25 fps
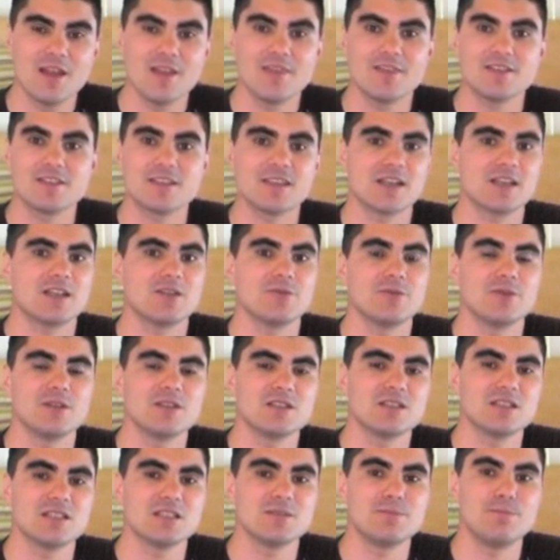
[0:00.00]
The second
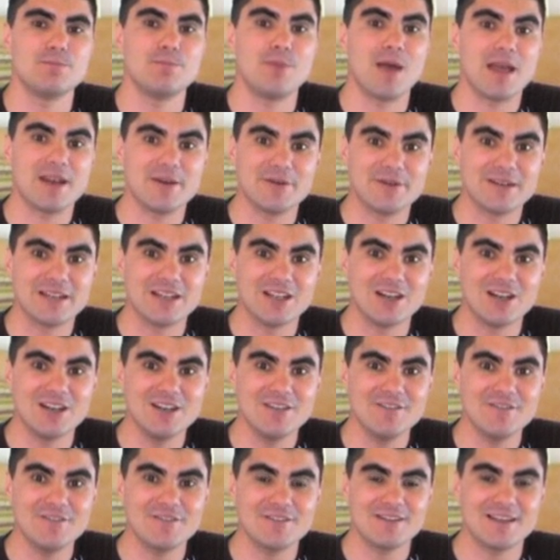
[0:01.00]
reason is battery
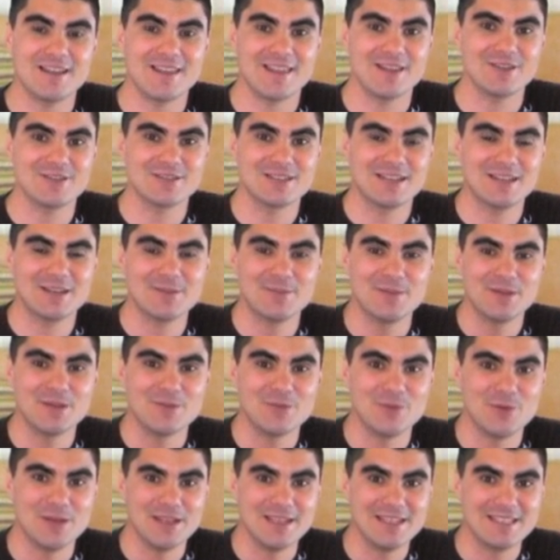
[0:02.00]
life. Now that'll sound a
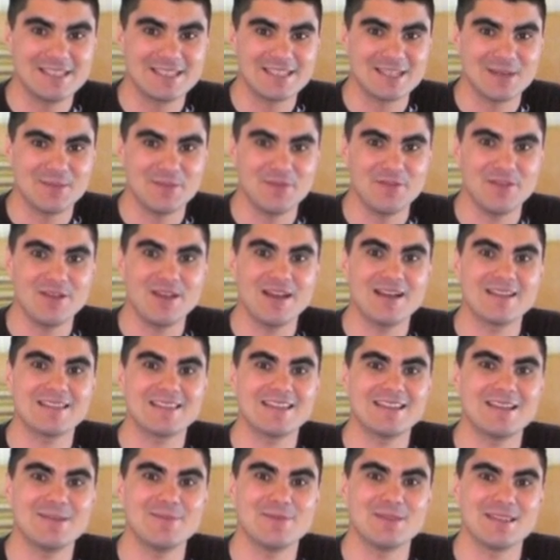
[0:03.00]
bit weird to some of you out
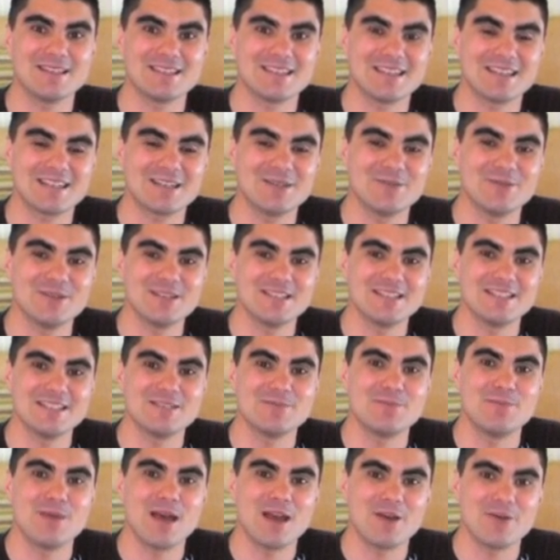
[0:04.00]
there, but the second reason is
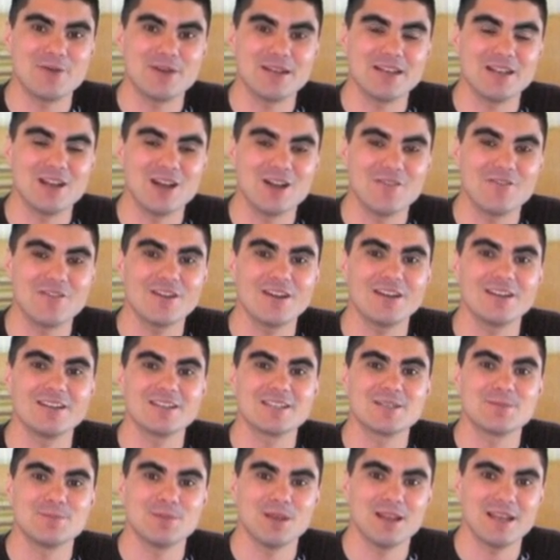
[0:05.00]
battery life, and I'll
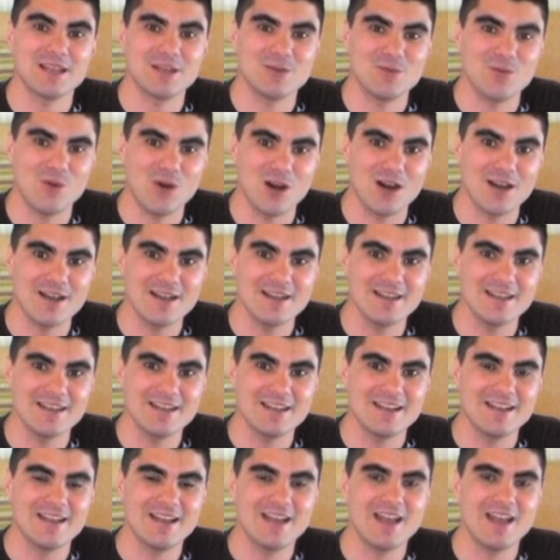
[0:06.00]
explain why.